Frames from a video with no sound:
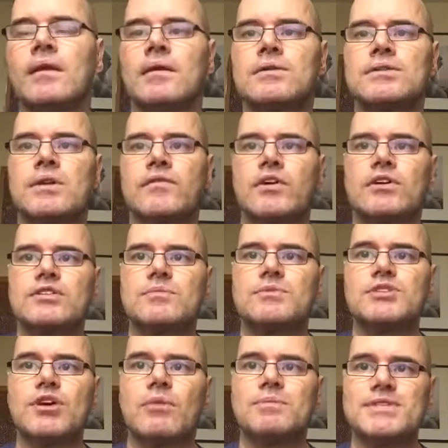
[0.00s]
So I've got some
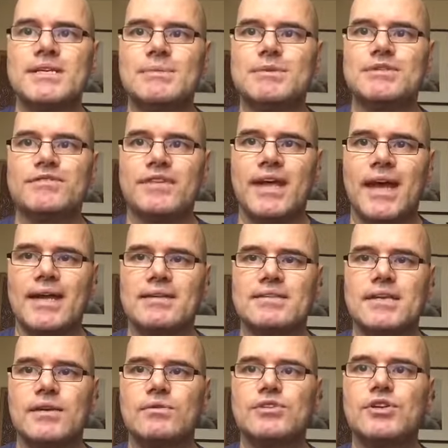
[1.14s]
top tips for that.
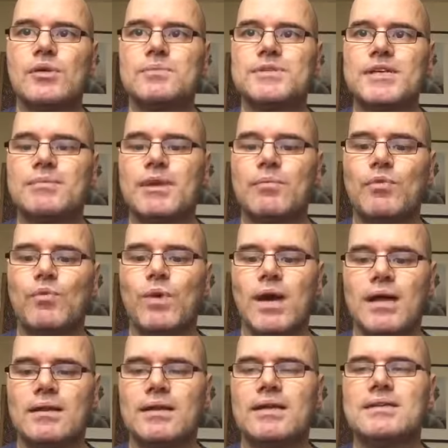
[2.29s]
So top tip number
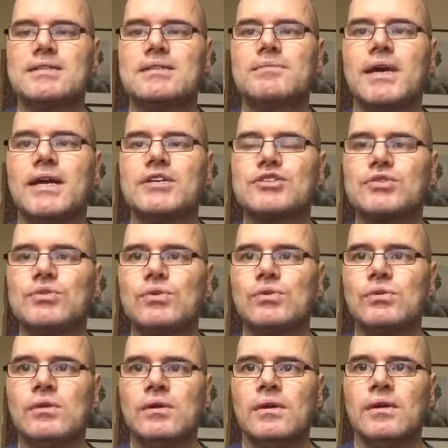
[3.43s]
one is to make sure
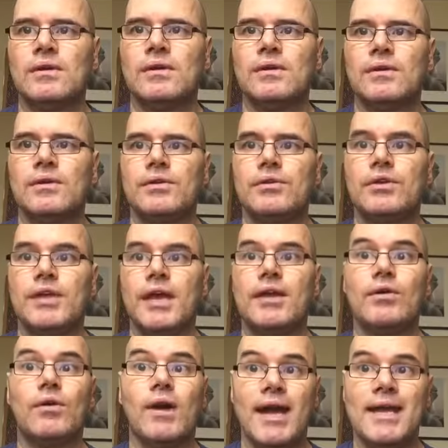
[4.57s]
you get
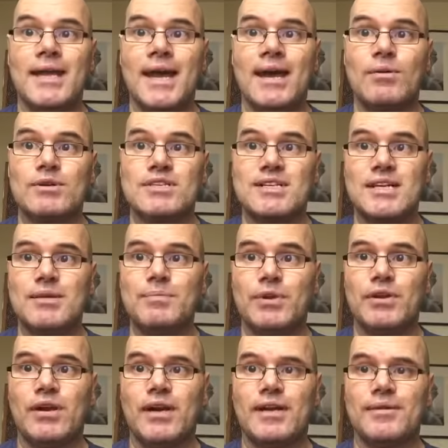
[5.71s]
your 8 hours sleep a
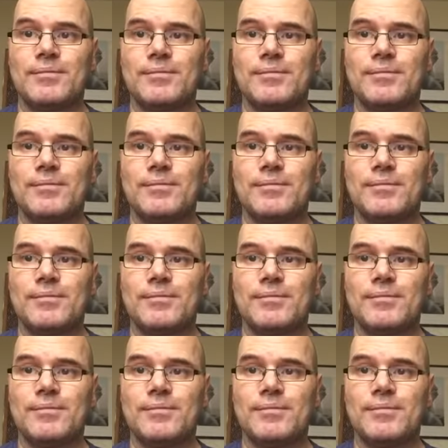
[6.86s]
night.